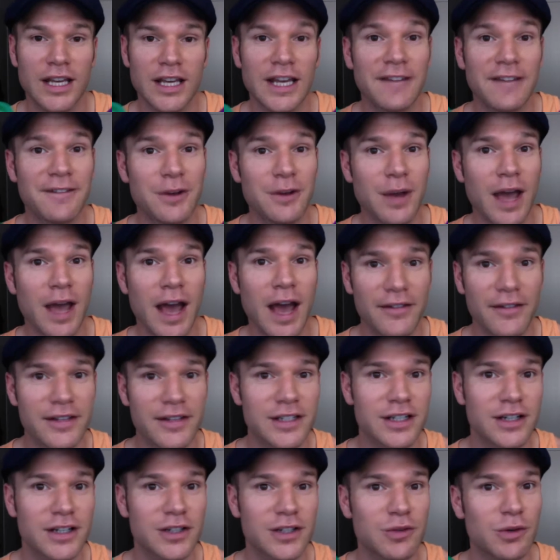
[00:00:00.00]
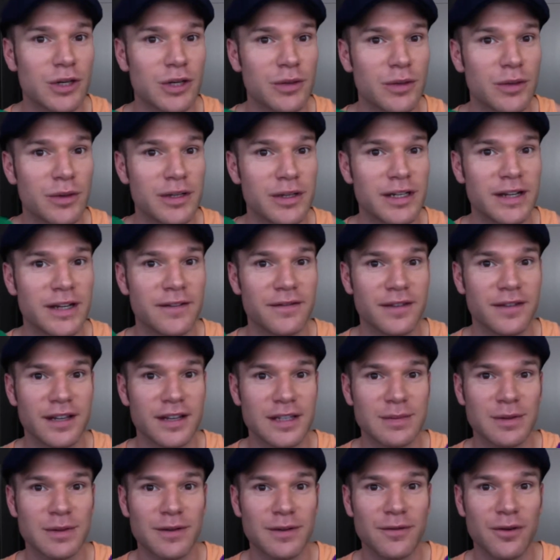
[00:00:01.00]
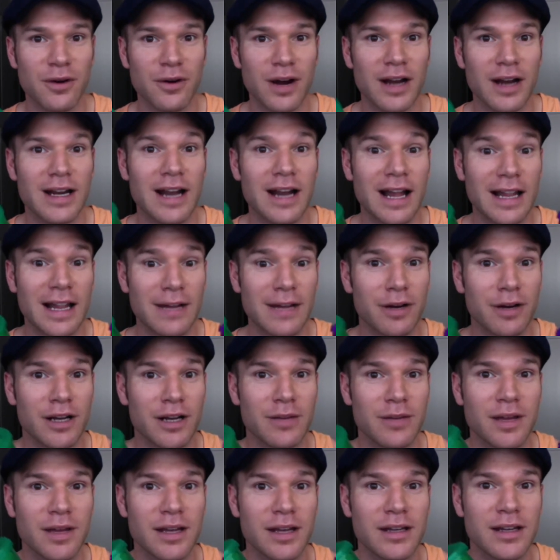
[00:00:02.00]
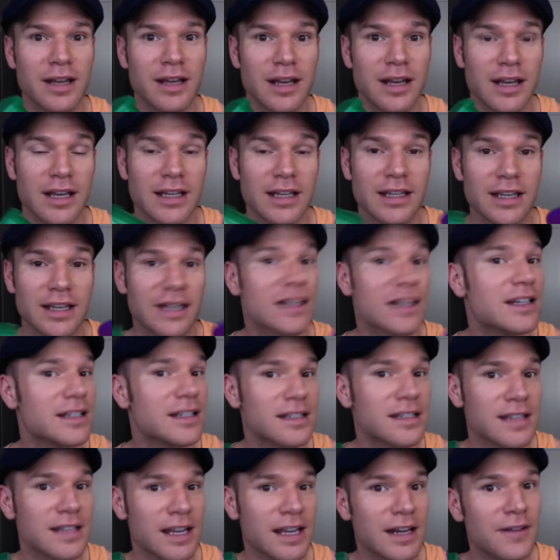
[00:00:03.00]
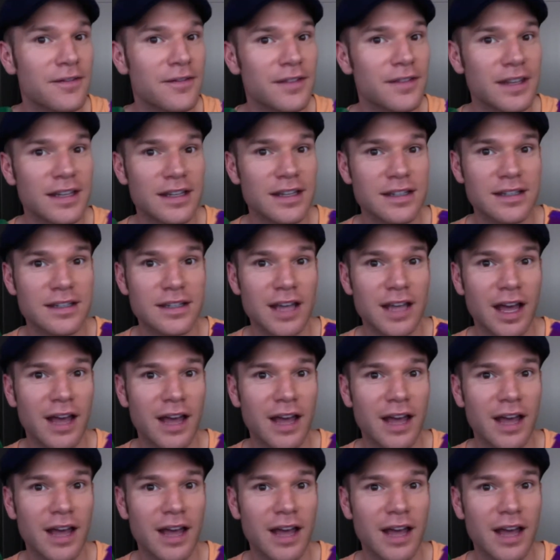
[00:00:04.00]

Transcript: If you haven't done 21-day fix before, I'd highly recommend getting a set of these.